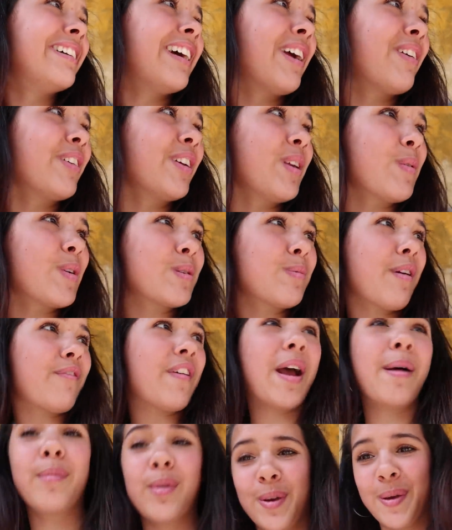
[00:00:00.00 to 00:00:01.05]
I really wish my
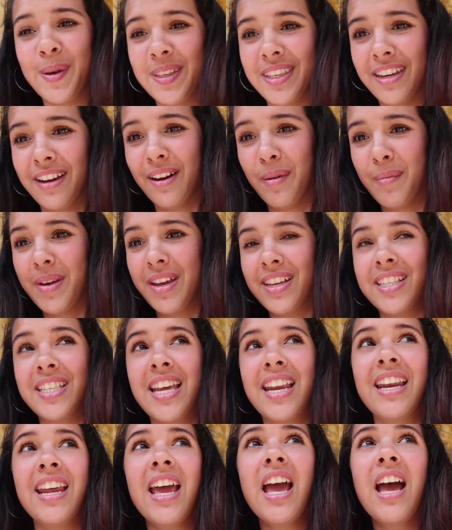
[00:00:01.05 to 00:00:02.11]
family was here because
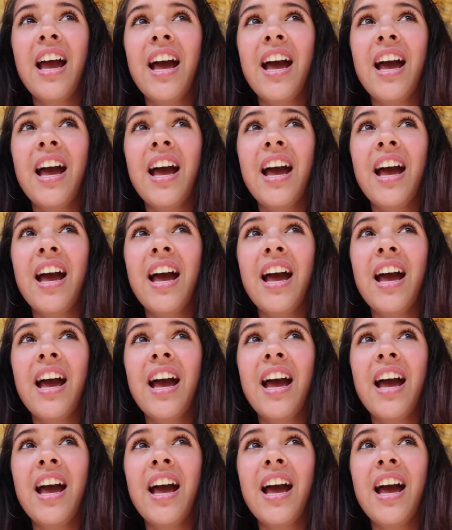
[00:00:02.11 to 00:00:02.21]
then